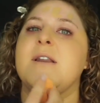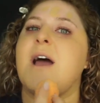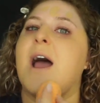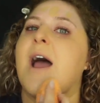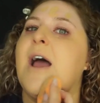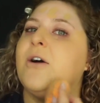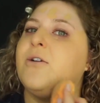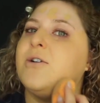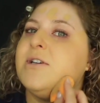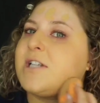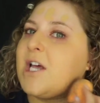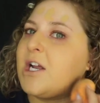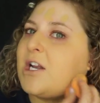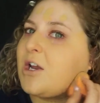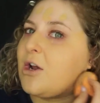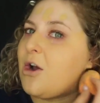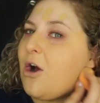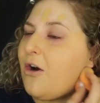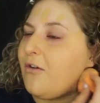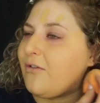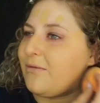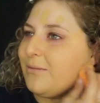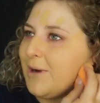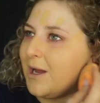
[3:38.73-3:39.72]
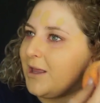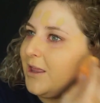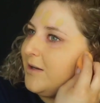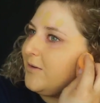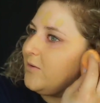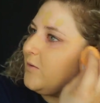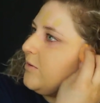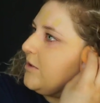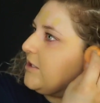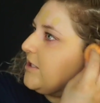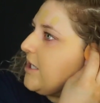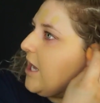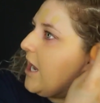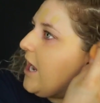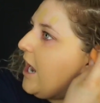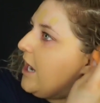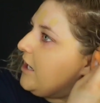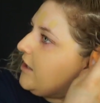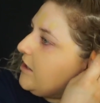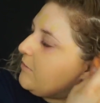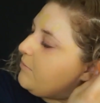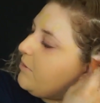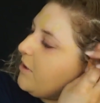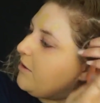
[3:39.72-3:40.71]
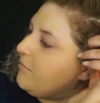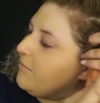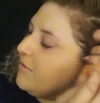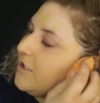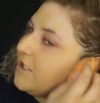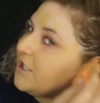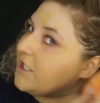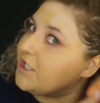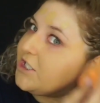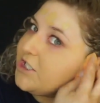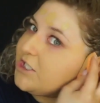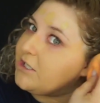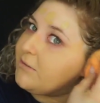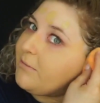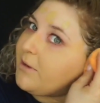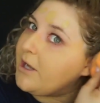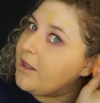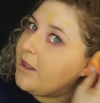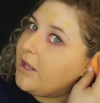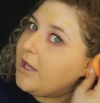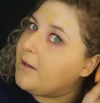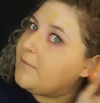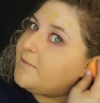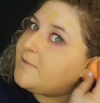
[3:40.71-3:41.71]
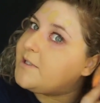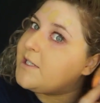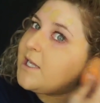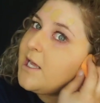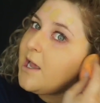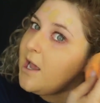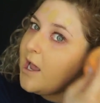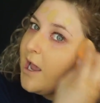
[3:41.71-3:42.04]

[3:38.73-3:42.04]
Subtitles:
I always like to go over my lips because I hate the pigmentation in my lips.